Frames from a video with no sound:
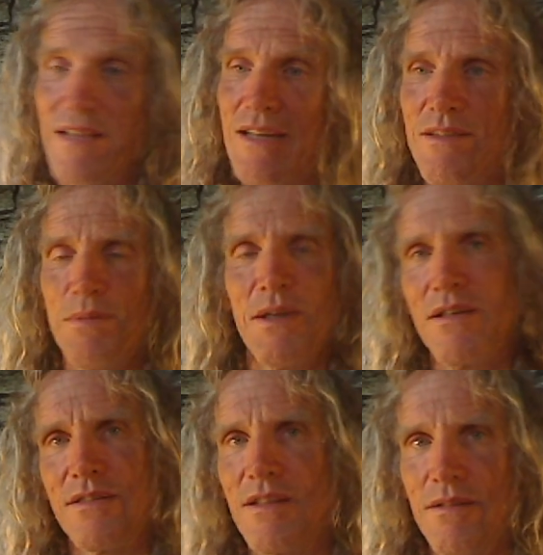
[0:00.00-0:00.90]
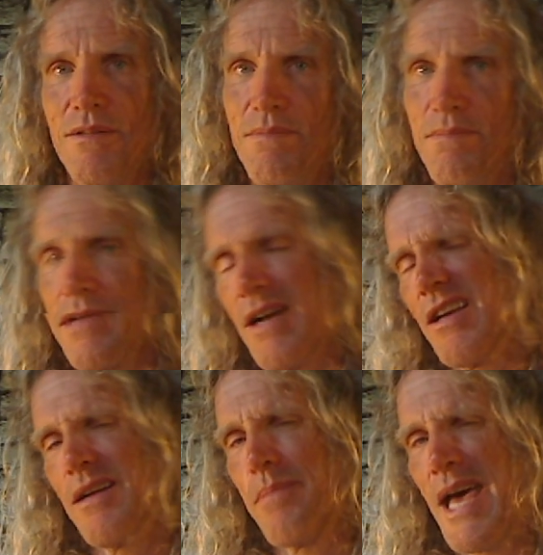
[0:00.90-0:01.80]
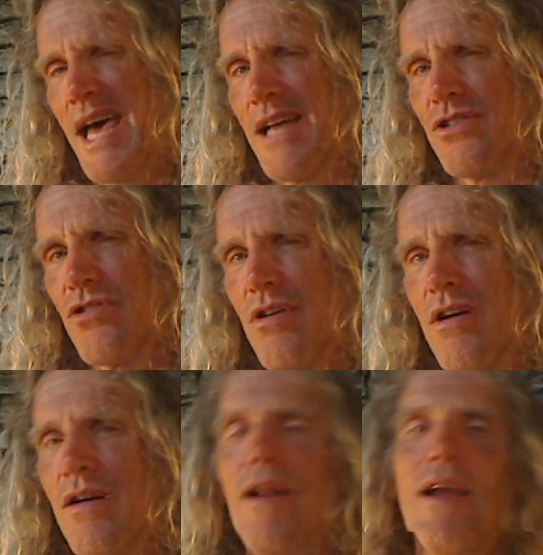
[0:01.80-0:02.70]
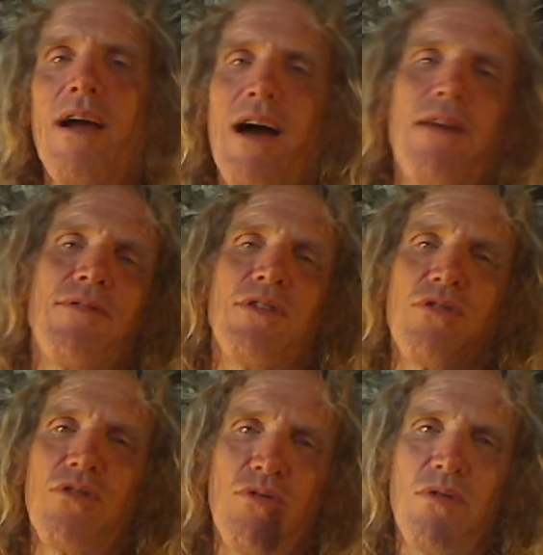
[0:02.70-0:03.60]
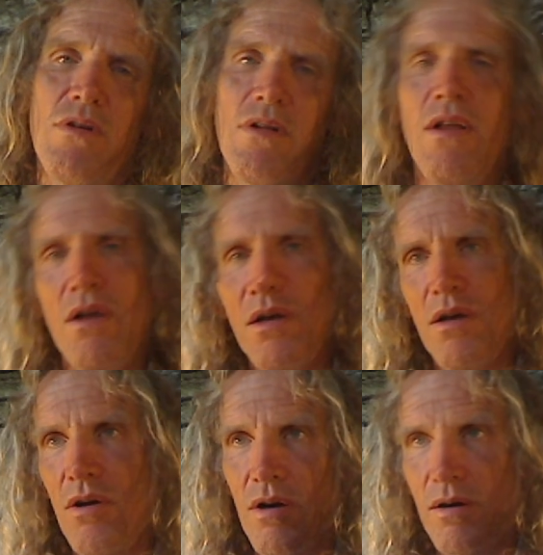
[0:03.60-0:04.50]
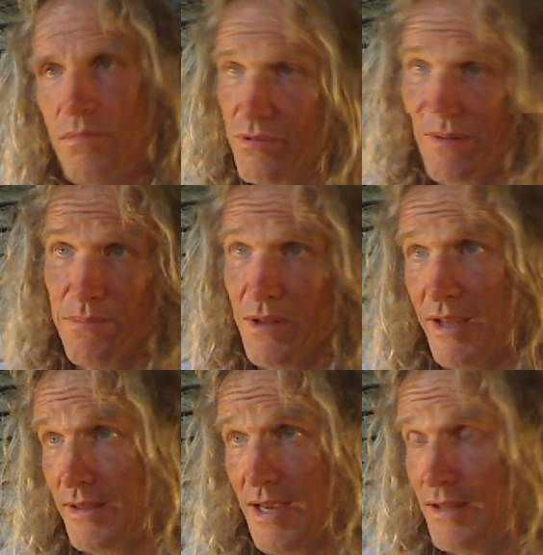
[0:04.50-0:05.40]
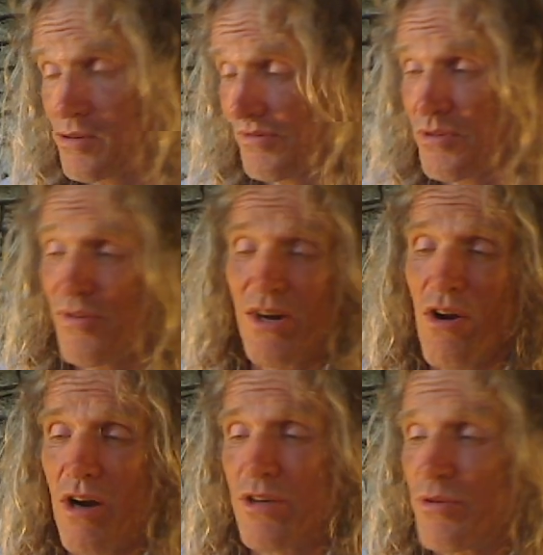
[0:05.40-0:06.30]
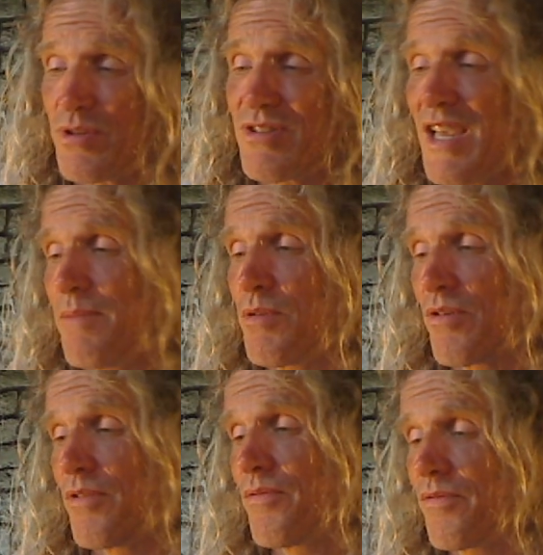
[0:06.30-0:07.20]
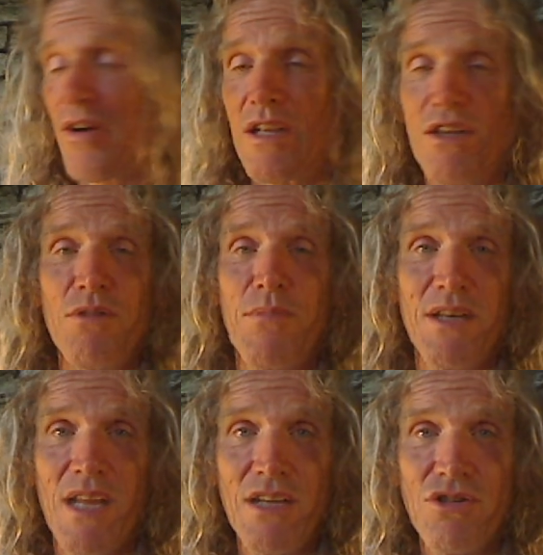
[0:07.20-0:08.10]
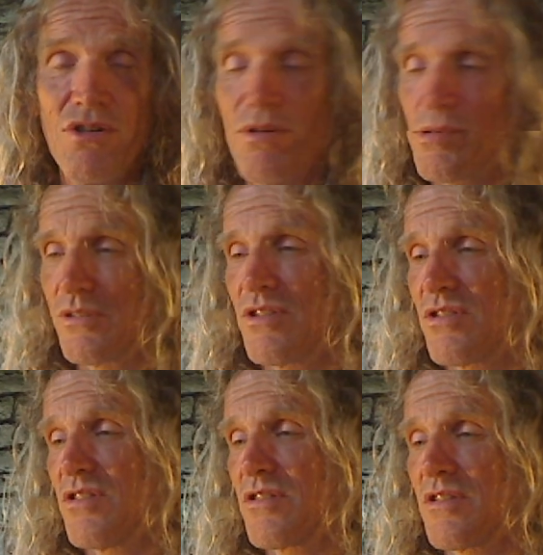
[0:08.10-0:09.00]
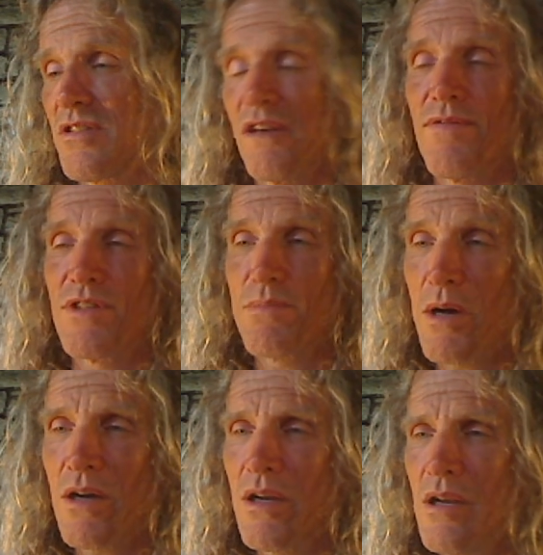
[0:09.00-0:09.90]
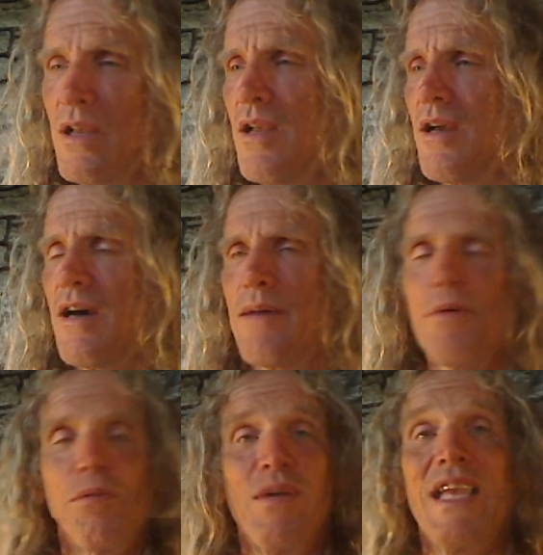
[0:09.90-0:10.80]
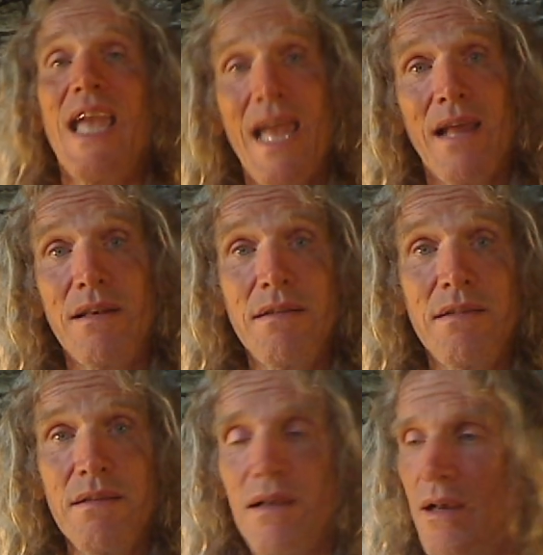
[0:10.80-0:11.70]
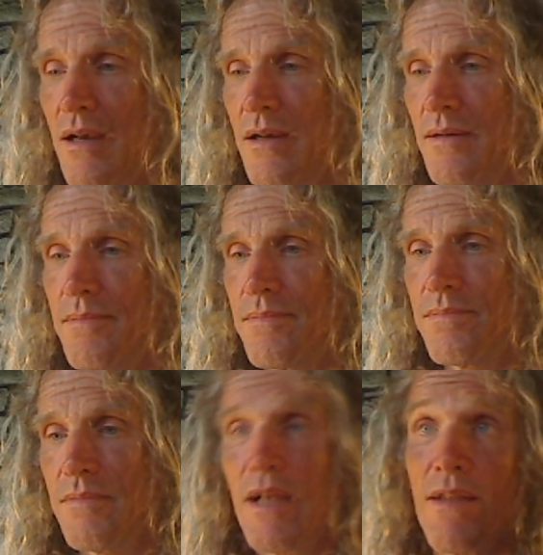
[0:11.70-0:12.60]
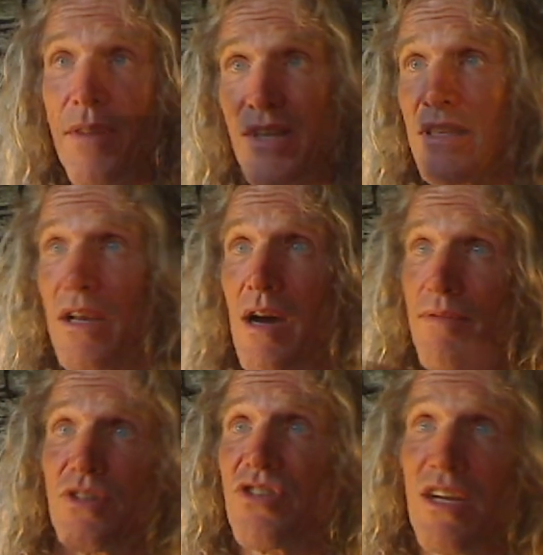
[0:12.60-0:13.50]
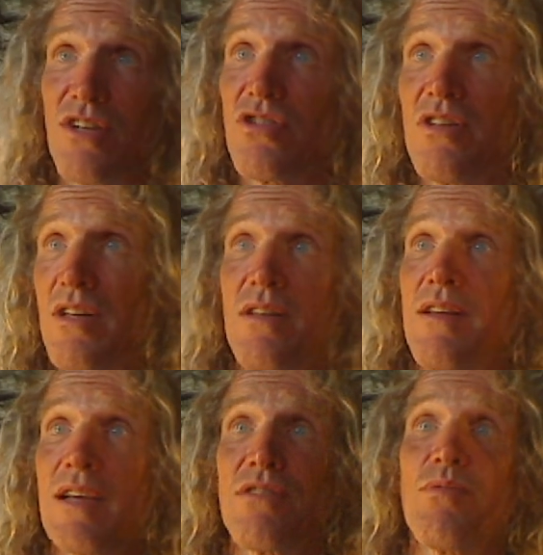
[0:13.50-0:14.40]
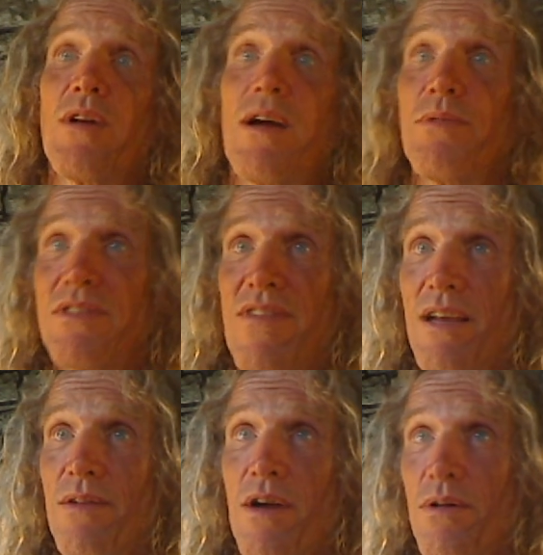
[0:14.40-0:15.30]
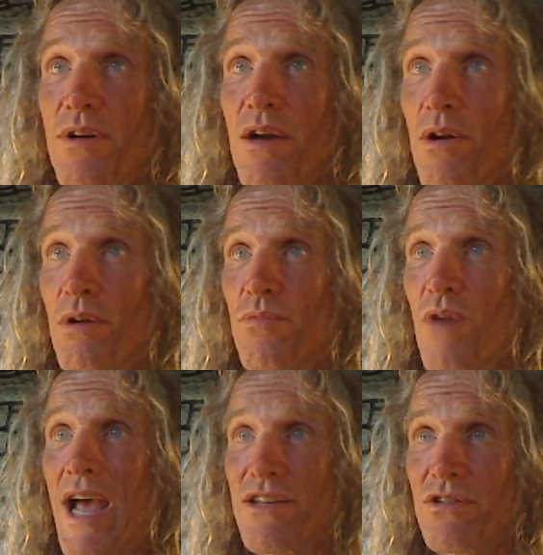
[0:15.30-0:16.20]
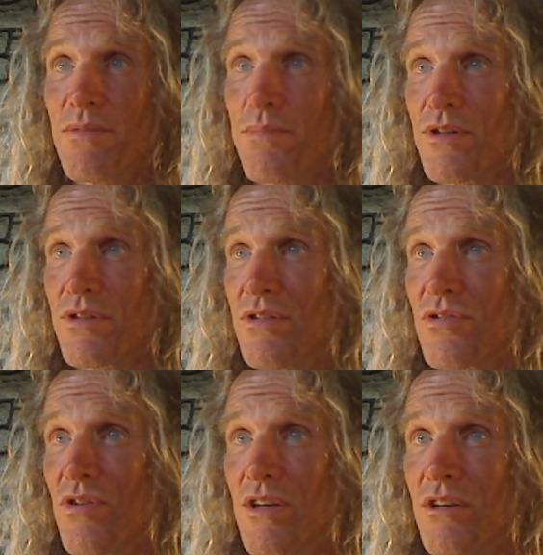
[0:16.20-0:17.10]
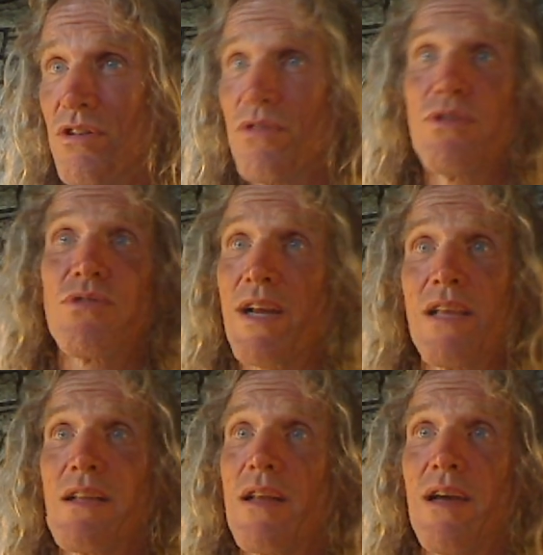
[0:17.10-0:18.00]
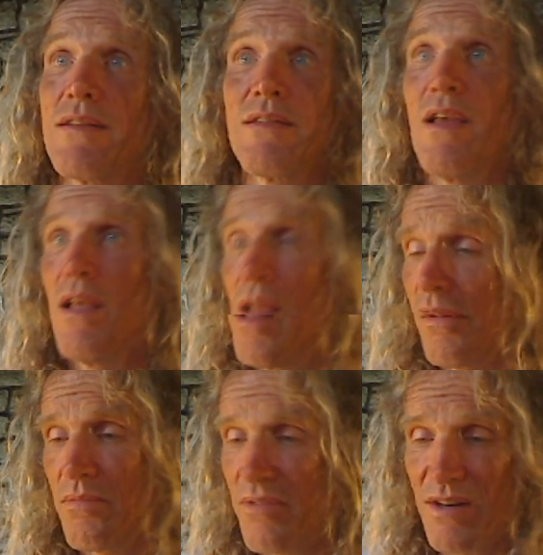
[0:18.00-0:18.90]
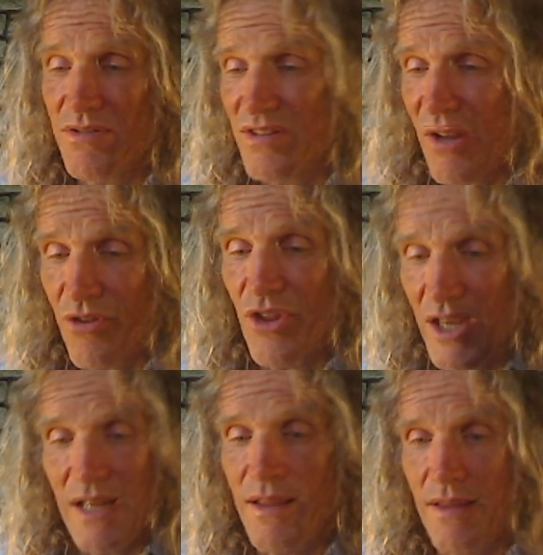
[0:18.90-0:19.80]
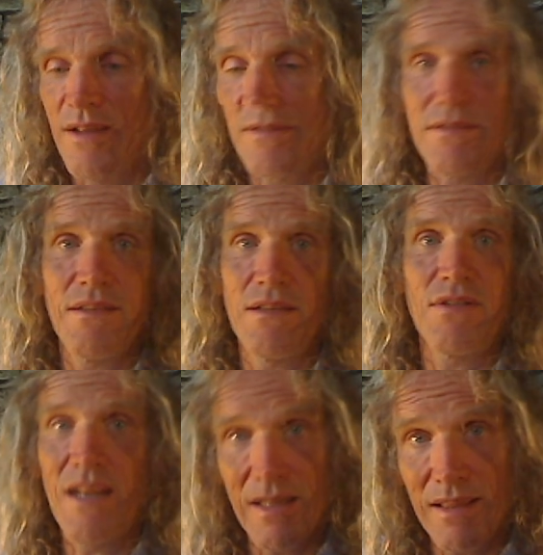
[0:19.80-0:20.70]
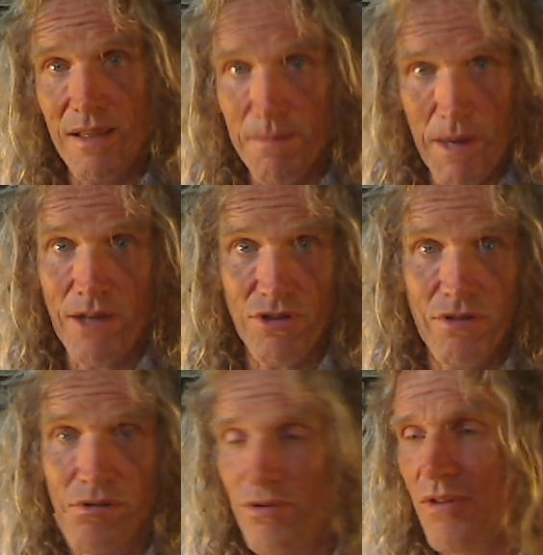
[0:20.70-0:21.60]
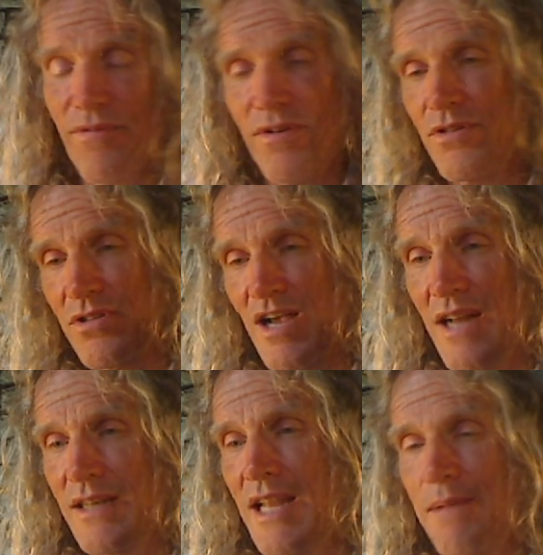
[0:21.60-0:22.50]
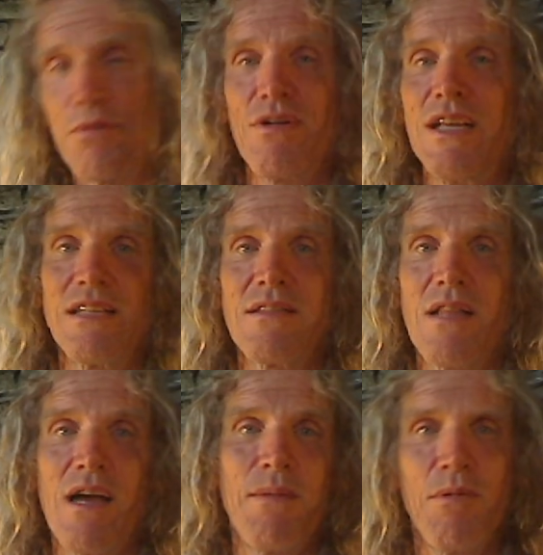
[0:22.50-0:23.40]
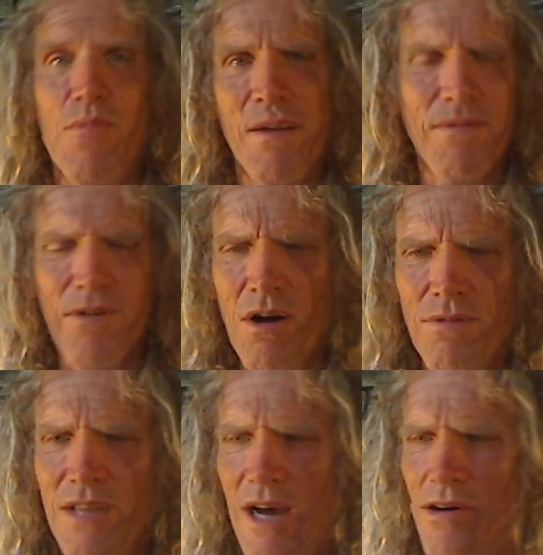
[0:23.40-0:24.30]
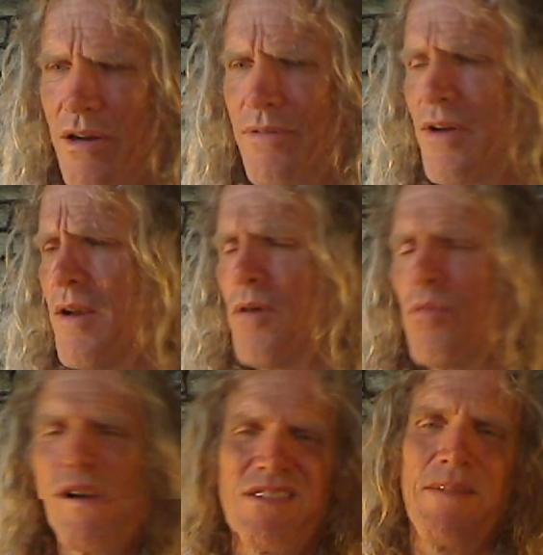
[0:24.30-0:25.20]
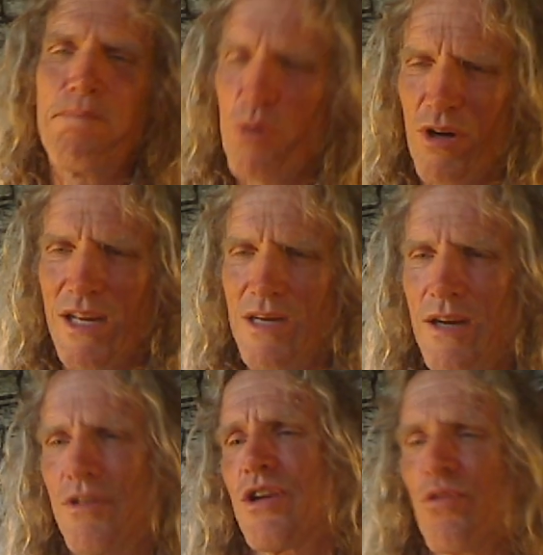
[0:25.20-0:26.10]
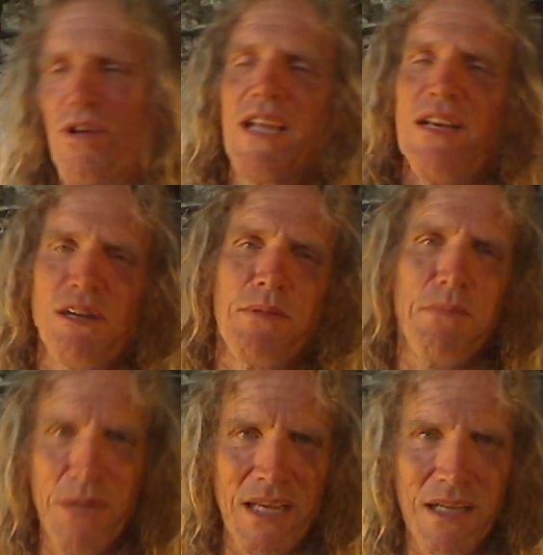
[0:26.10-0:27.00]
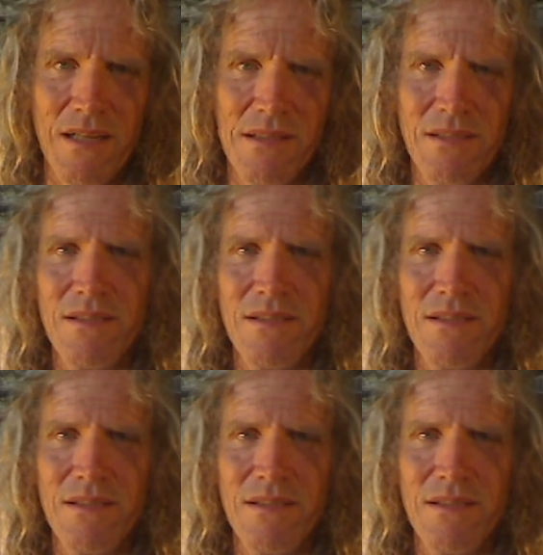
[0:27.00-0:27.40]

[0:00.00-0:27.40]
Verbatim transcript: That is because I'll get a badge, or I'll feel cool, or something like that. So it's very hard to escape your fucking human nature, which is just a selfish bug, but we can elevate the conversation, and that's what I would say a rational person is going to do, is recognize there's nothing in this that's anything magical. The first goddamn green slime that we evolved out of wasn't put here to create human beings.